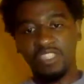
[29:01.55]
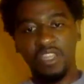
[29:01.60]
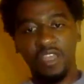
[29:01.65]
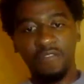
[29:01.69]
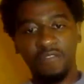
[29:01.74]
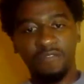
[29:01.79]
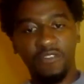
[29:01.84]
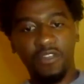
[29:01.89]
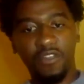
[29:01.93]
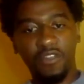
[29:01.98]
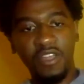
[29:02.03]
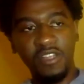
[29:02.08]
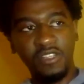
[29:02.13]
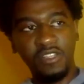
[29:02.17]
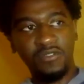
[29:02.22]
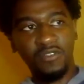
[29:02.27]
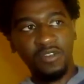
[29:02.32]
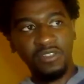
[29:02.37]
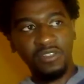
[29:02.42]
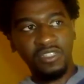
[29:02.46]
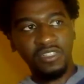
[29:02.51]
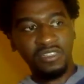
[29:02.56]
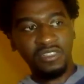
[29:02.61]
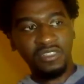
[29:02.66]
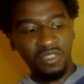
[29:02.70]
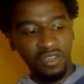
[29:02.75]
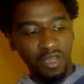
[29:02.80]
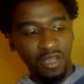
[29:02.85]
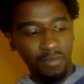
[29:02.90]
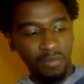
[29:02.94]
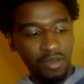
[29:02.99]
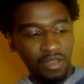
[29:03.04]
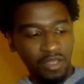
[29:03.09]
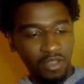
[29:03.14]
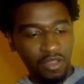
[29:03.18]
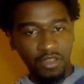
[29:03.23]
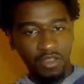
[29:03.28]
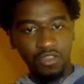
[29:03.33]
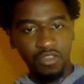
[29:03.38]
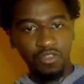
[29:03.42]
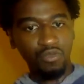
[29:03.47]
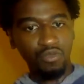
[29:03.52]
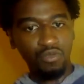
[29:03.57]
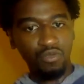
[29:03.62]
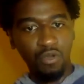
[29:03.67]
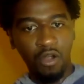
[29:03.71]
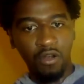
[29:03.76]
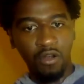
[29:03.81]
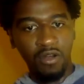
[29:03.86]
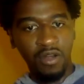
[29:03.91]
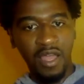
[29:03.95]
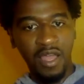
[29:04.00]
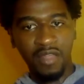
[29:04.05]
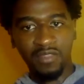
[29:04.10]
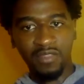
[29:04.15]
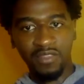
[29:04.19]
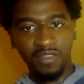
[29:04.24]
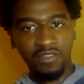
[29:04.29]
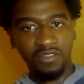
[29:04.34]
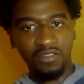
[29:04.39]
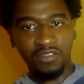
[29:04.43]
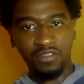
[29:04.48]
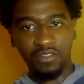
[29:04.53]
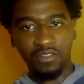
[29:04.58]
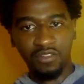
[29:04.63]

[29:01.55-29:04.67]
If you're introverted sensing dominant, you are not this